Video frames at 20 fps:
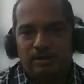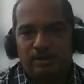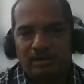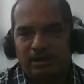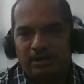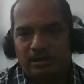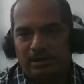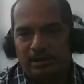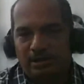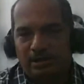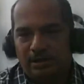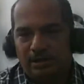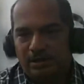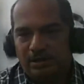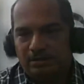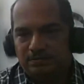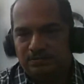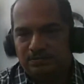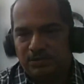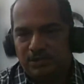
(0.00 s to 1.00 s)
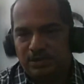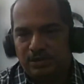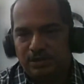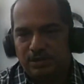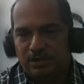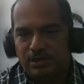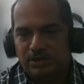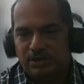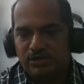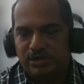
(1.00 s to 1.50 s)
Dr.
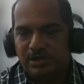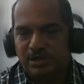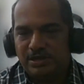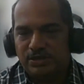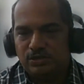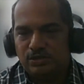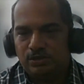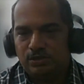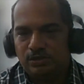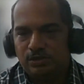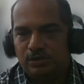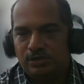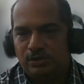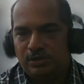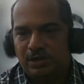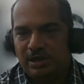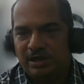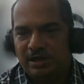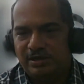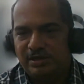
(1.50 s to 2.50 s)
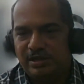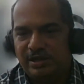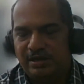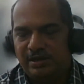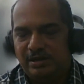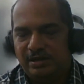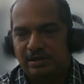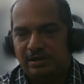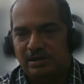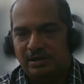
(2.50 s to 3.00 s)
Rajni. So, and
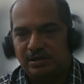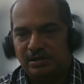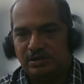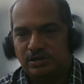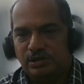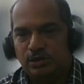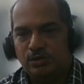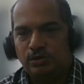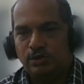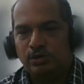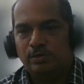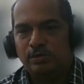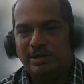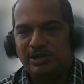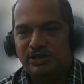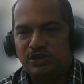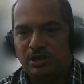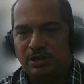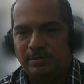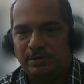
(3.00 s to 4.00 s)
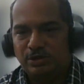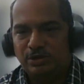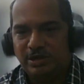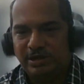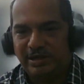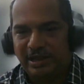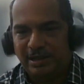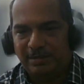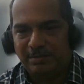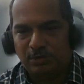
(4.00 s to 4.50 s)
then you mentioned about the
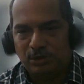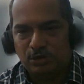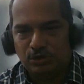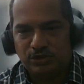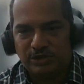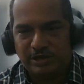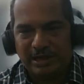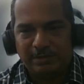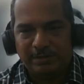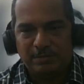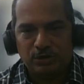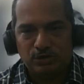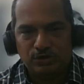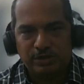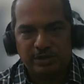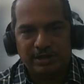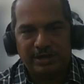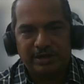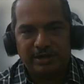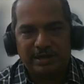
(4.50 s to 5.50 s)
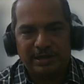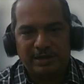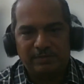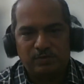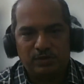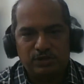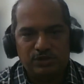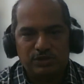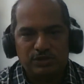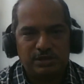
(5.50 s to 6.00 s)
time also there. Time
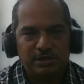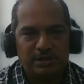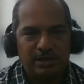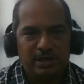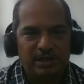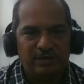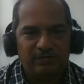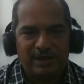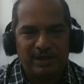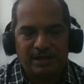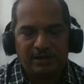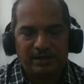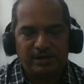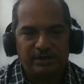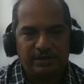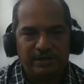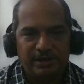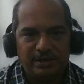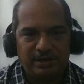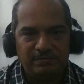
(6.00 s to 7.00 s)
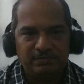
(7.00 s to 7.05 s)
was a factor there.